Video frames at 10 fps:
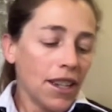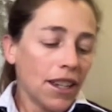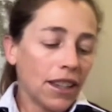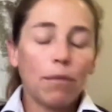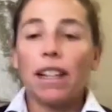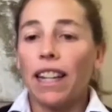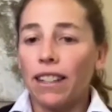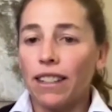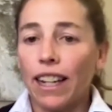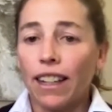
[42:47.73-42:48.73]
they'll be
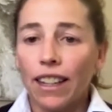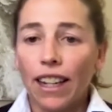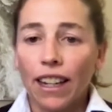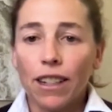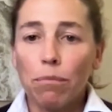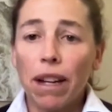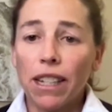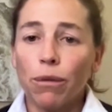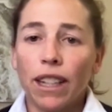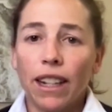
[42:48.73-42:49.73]
less likely to
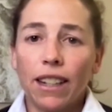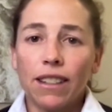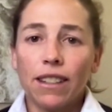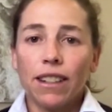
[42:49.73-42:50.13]
mess with us.